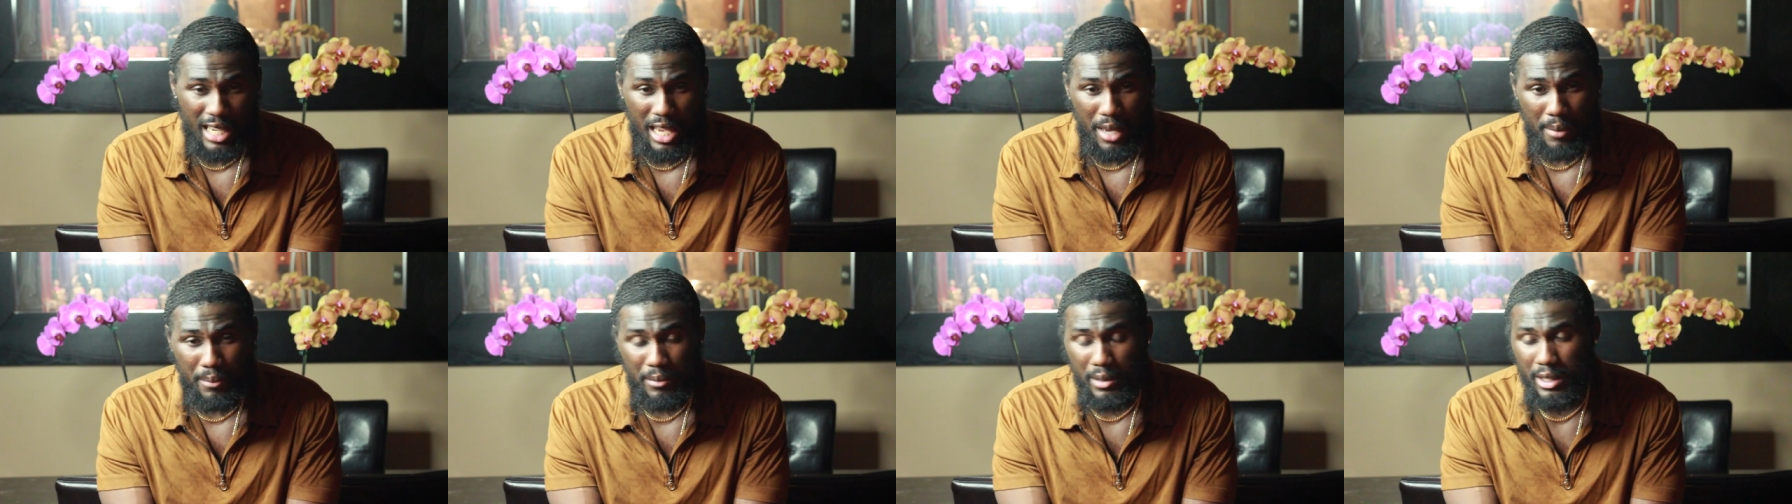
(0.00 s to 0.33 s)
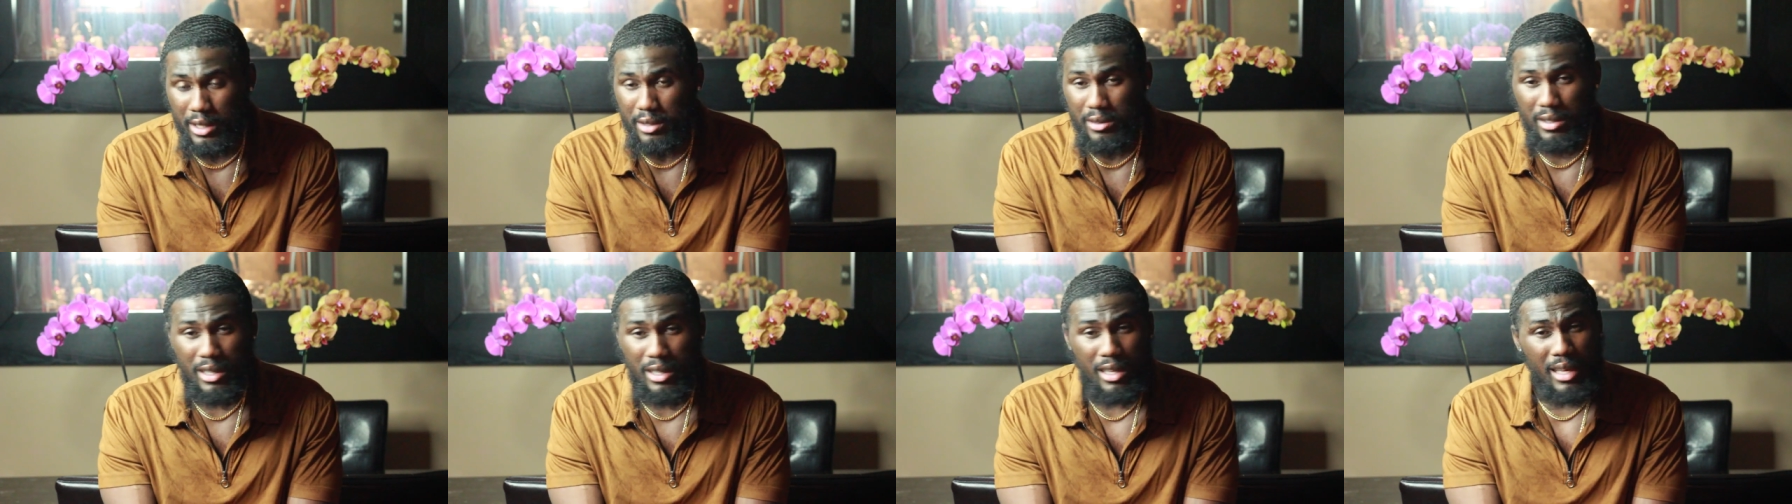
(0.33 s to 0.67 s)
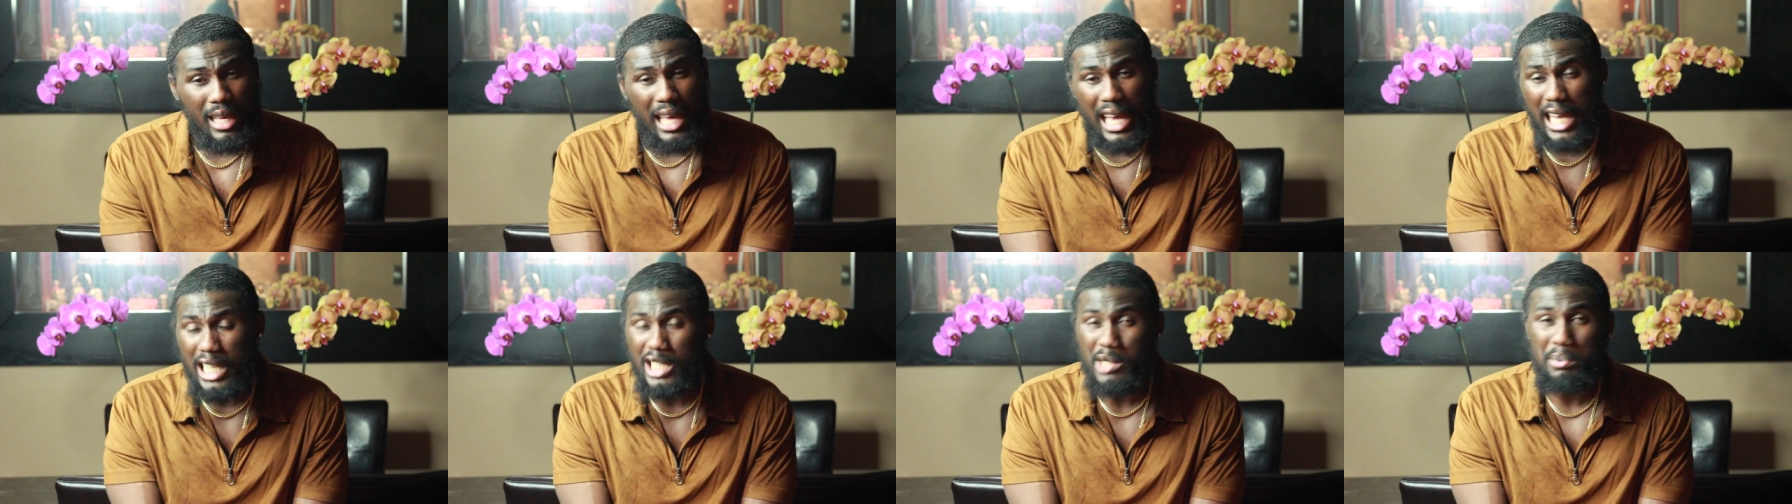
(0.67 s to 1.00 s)
game and
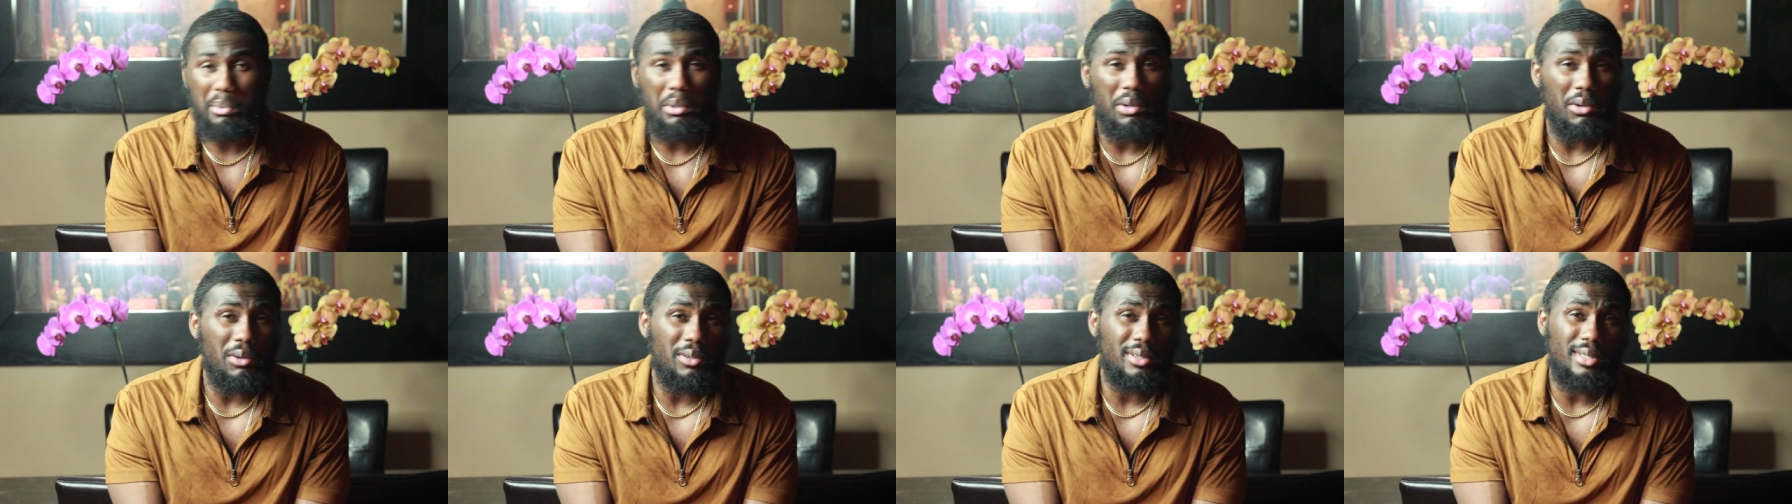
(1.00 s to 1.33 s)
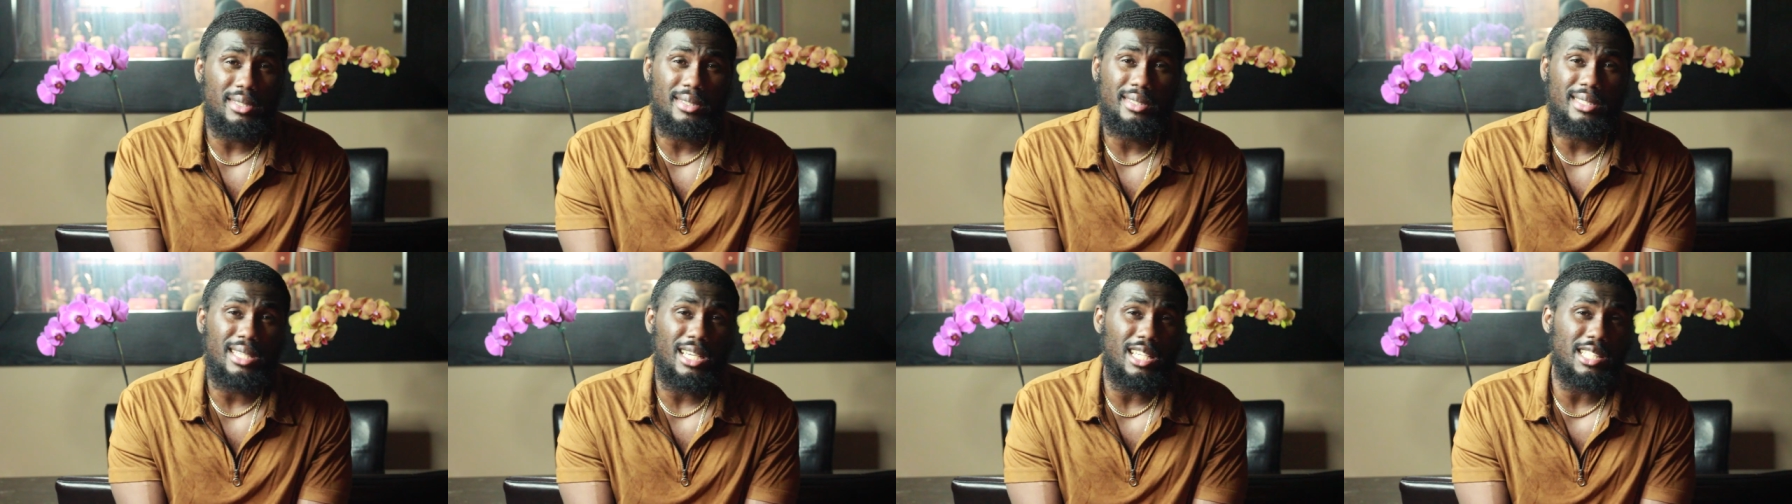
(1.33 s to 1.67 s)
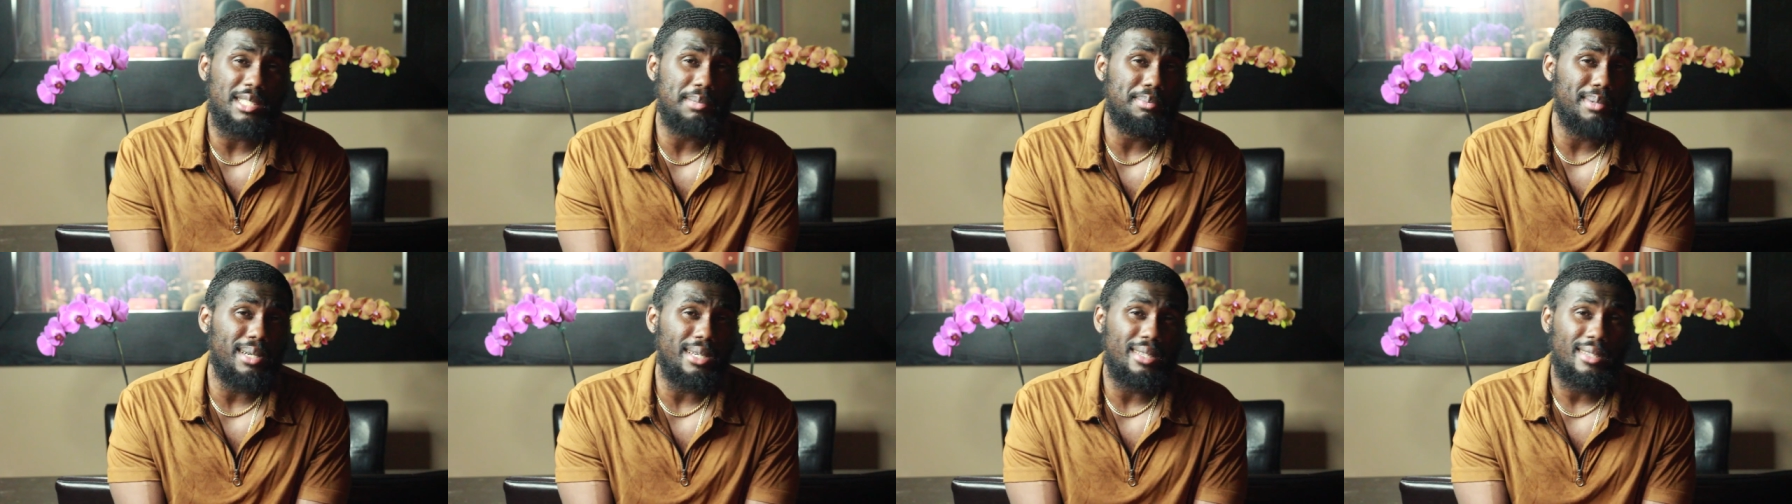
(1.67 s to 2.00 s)
exploring the
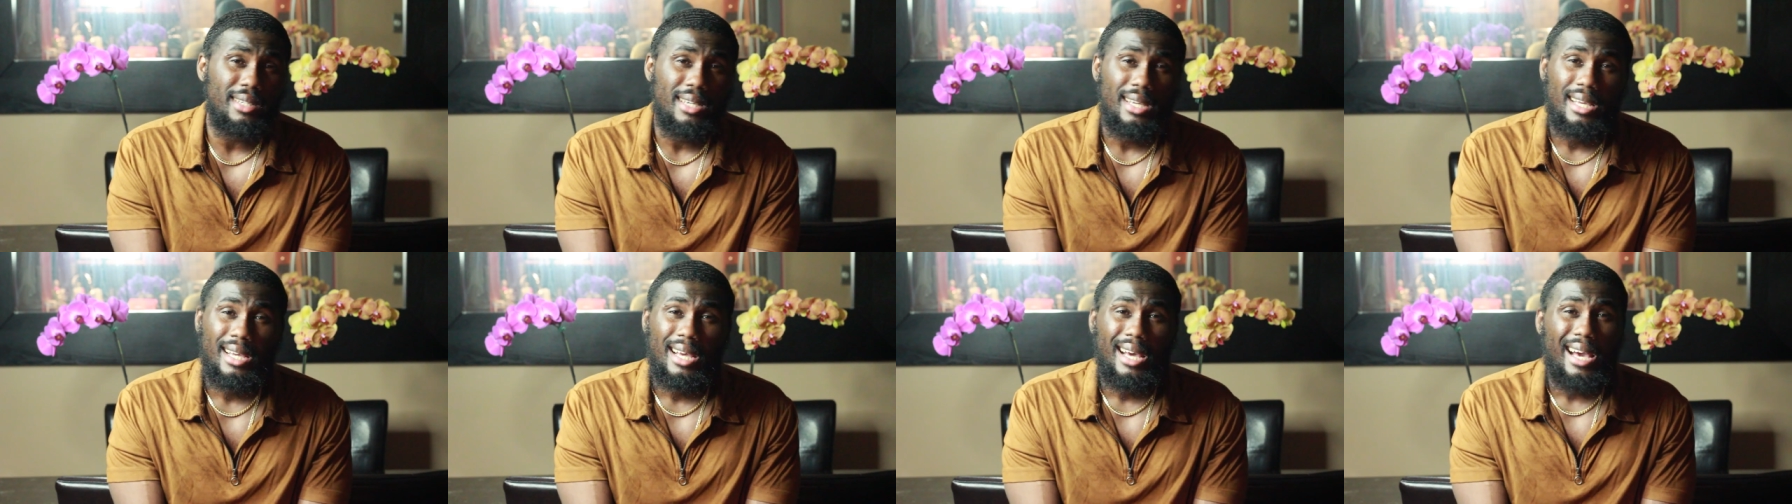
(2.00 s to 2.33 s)
scents, but